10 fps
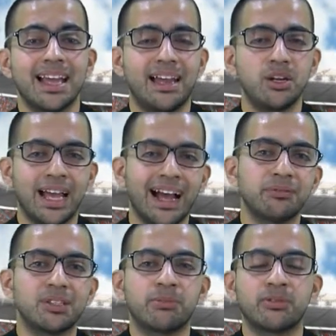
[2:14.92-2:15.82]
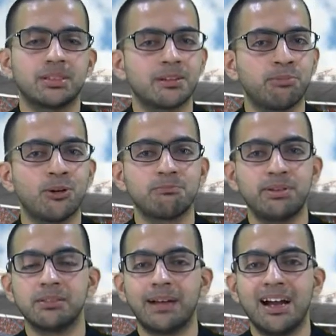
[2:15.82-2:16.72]
And we have to support
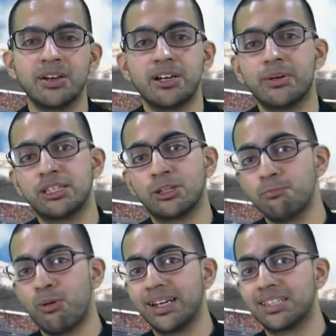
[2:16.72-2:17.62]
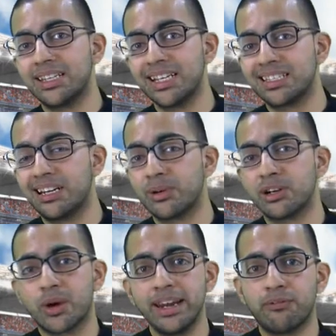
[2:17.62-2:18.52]
Bilbao here at 2.6. They're
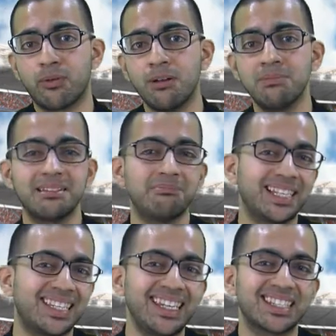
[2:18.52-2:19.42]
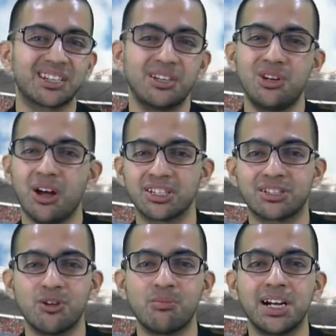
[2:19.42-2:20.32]
in great form. Betis, not
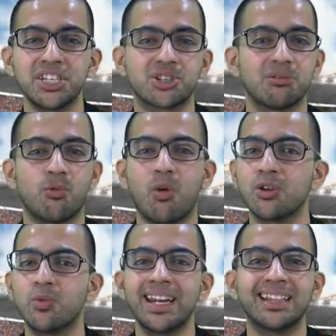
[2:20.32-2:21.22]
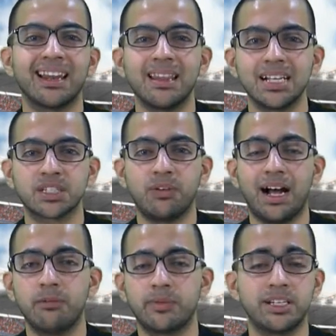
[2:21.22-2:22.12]
so much. 1 win in their last
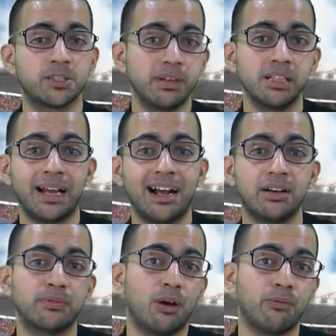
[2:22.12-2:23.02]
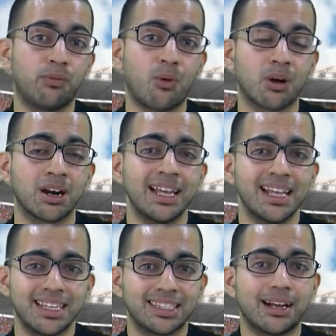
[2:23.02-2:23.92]
5, whereas Bilbao have got 4.
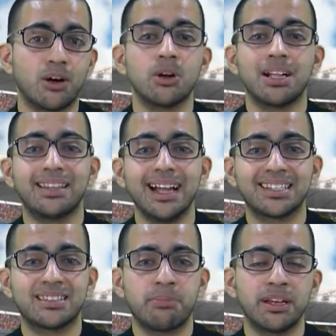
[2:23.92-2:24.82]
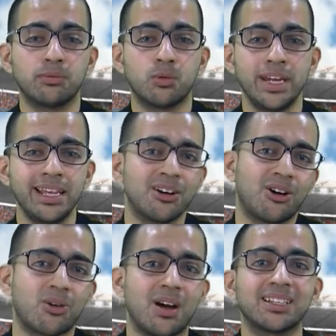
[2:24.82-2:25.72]
So that's the pick of the week,
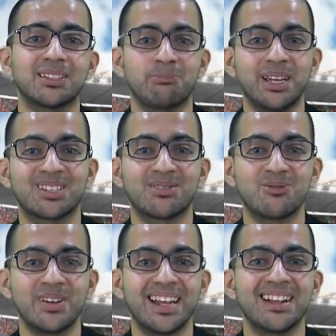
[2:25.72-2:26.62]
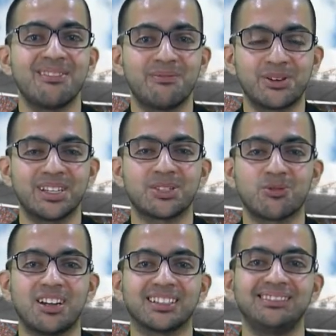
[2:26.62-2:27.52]
or rather the picks of the week for this
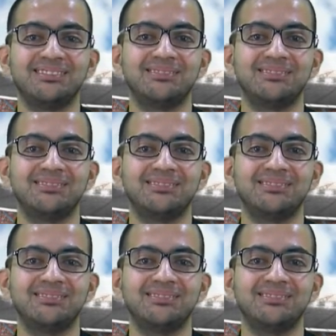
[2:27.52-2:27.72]
one.